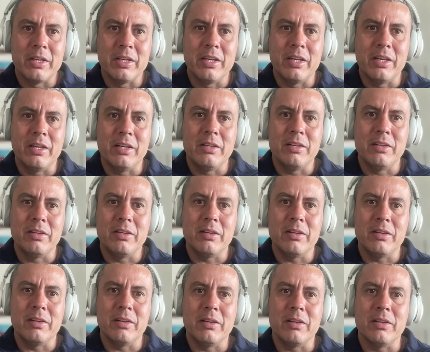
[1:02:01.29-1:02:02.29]
and
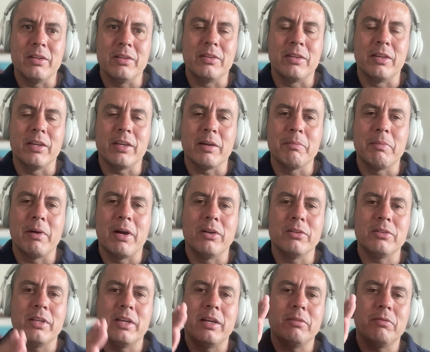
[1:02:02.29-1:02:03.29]
think
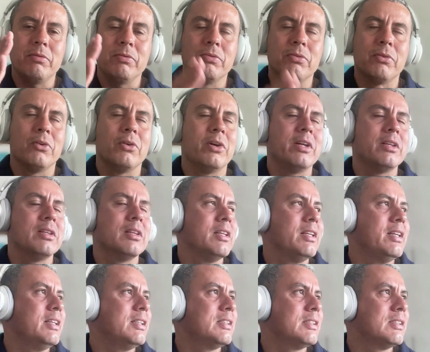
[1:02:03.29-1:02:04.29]
about that for at
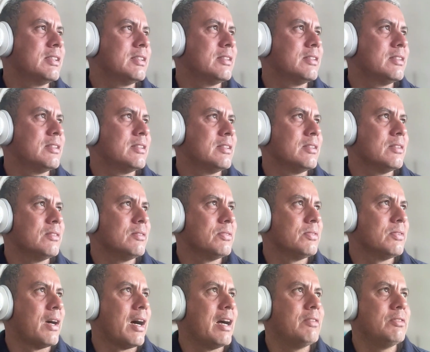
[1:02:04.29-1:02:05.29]
least
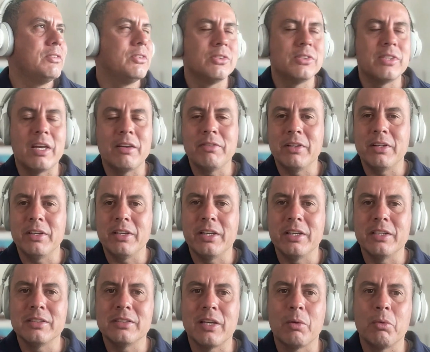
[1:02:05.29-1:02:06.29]
5 to 7
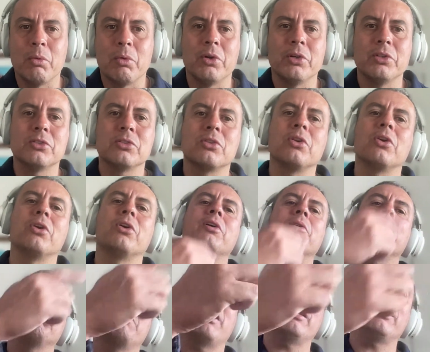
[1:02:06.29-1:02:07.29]
years, I was
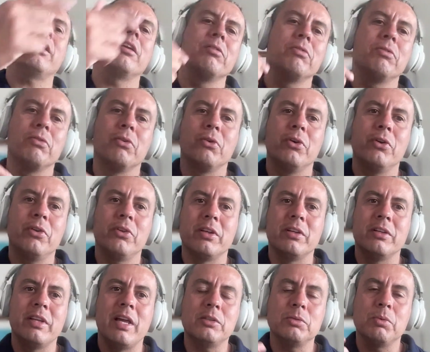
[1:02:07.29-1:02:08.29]
going back and forth,
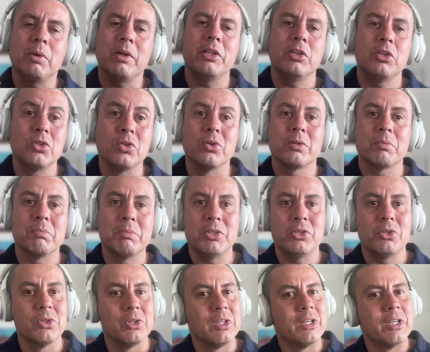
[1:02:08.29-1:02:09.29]
and that's what it took
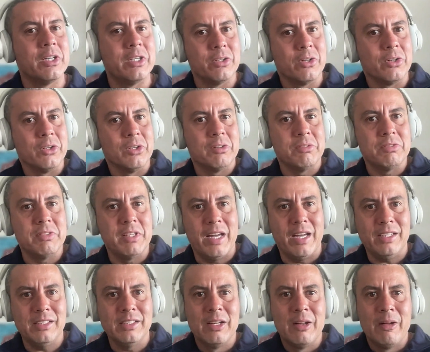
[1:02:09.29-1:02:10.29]
me to learn all of
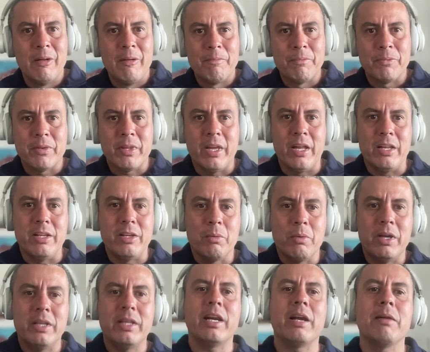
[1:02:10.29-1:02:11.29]
that. And
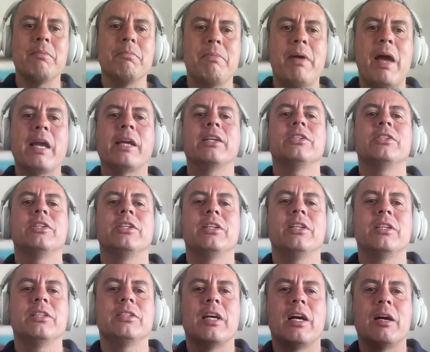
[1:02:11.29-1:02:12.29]
the way that I'm
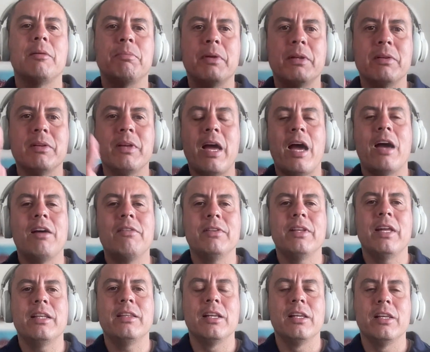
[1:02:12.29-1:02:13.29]
packaging this up and
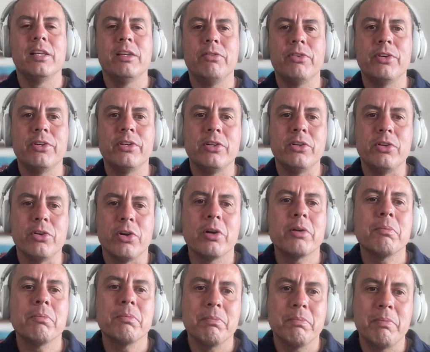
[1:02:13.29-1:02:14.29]
have that delivered in
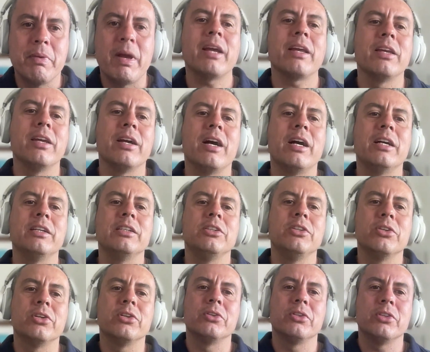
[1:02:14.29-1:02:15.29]
your backyard,
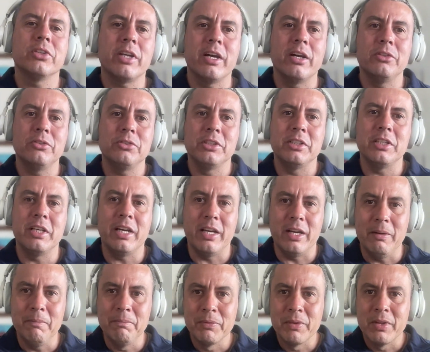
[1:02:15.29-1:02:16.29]
in your own country
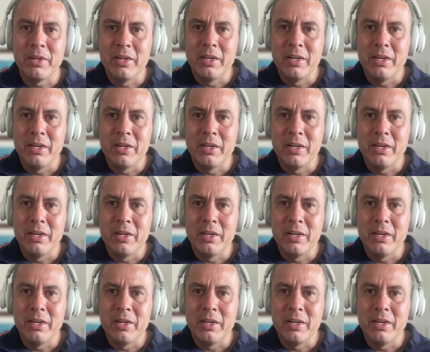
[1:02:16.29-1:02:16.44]
there,